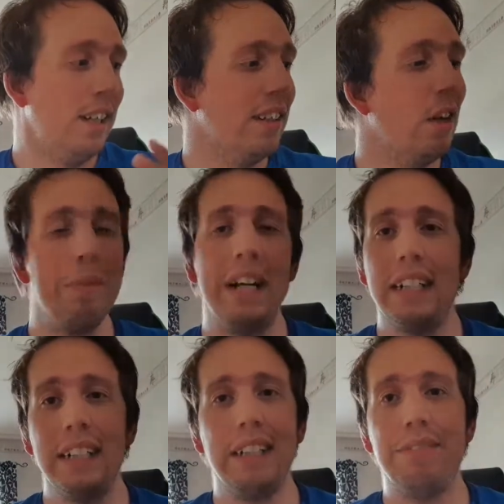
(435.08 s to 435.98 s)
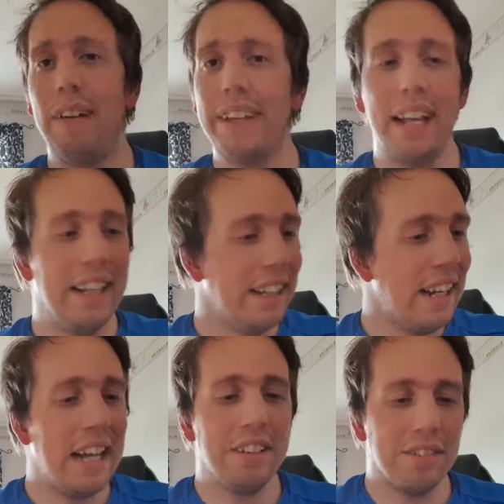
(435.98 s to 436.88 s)
no matter if I'm getting
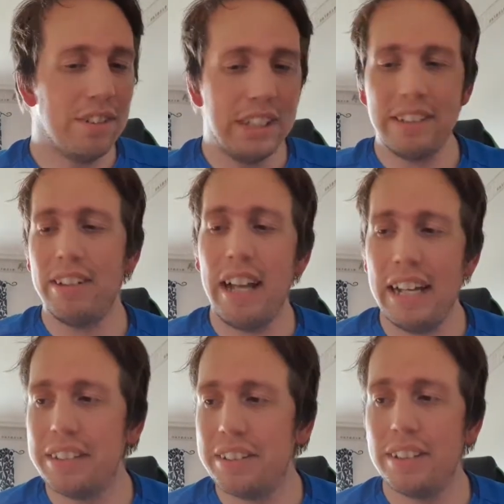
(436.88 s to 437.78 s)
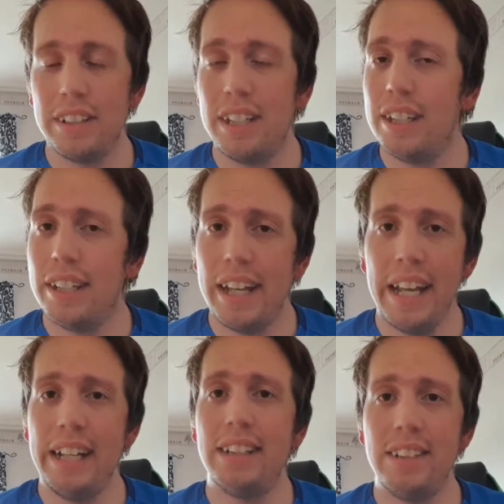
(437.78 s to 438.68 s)
likes or dislikes, the
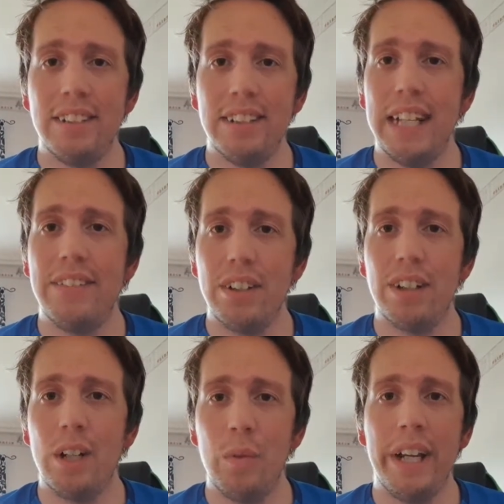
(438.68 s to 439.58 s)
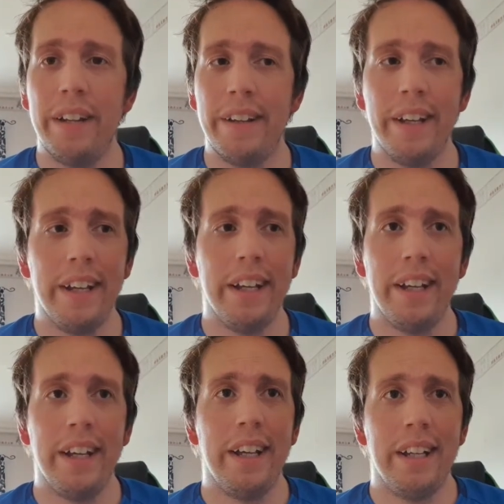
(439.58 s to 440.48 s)
haters never gonna win.
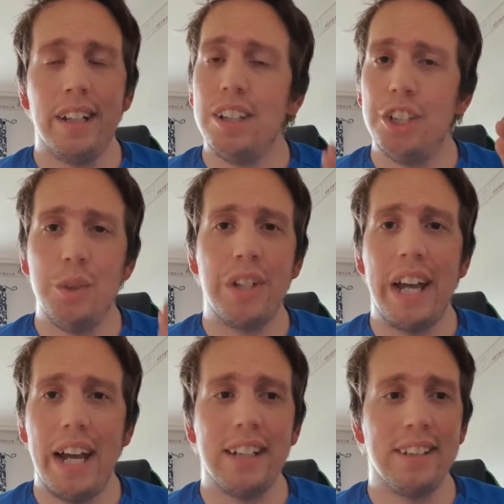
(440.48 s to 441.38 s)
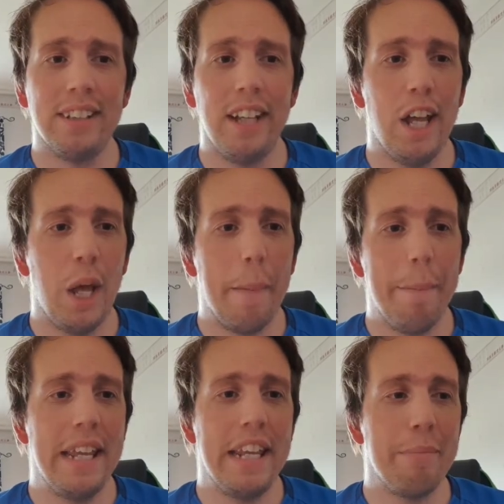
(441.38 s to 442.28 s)
You can't
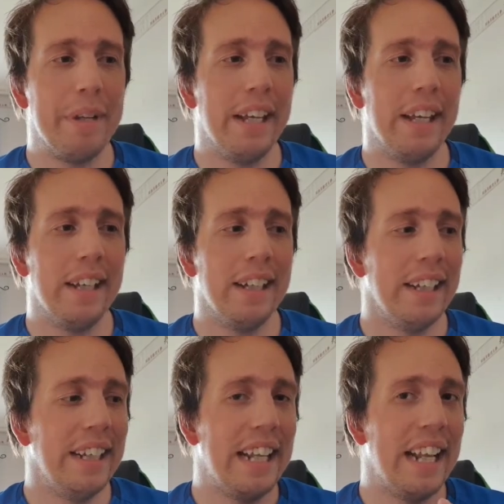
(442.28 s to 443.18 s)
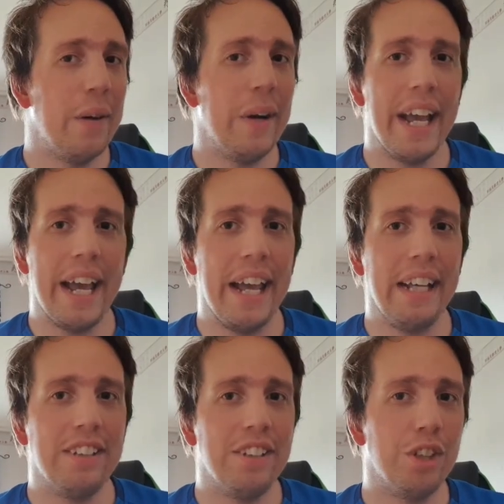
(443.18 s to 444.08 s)
beat me in any way,
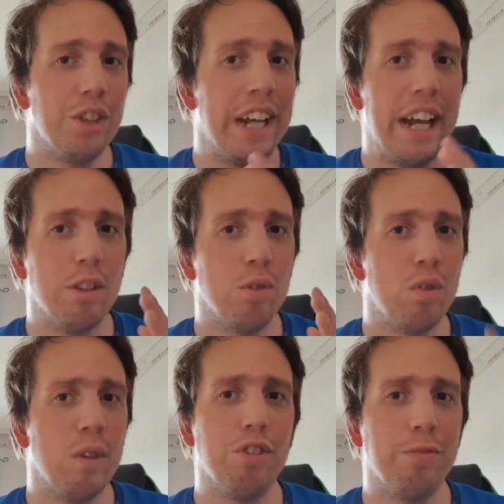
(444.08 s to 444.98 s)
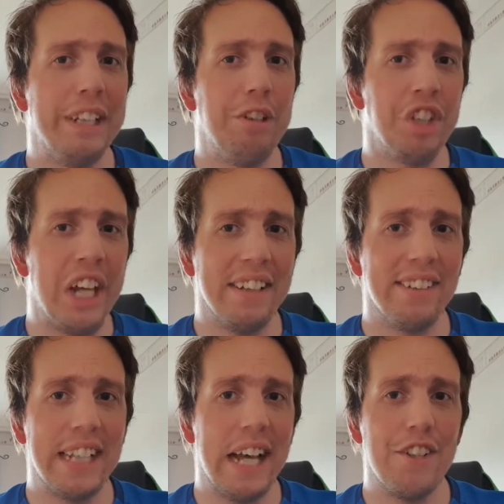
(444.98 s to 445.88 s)
hate. You can't roast me, you
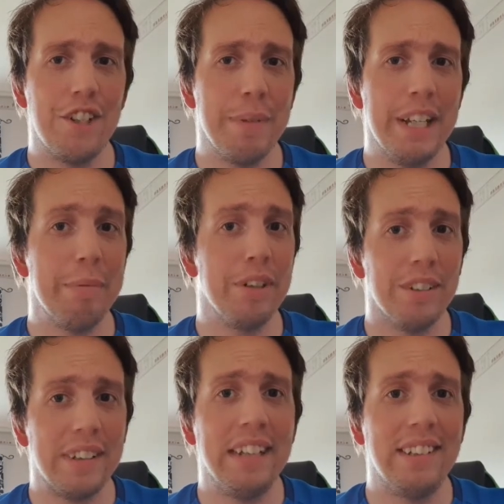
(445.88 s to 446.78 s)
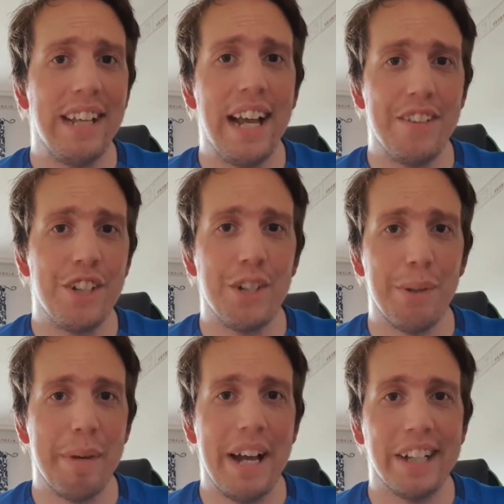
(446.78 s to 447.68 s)
can't savage me, because I savage
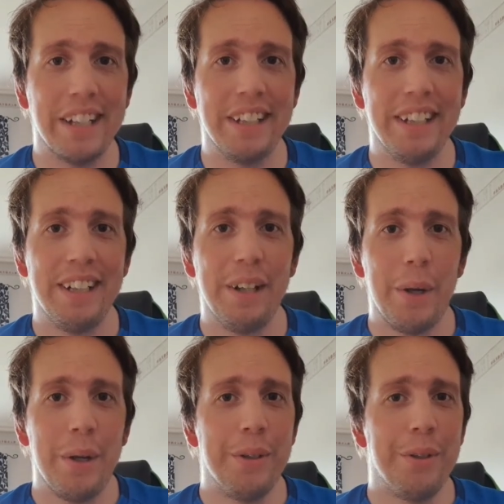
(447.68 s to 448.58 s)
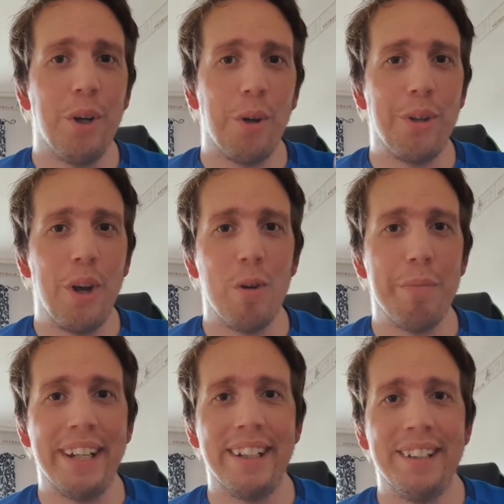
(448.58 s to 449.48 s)
you back. You don't know
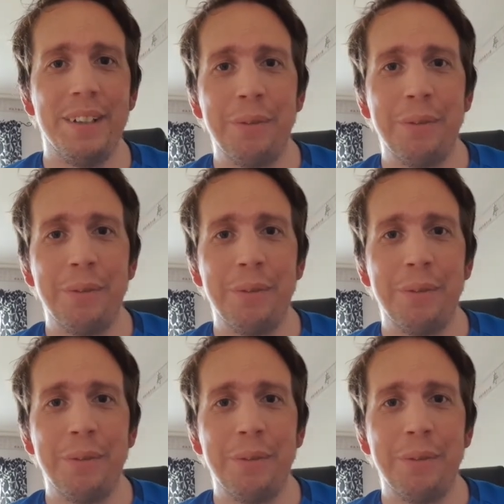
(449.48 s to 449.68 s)
me.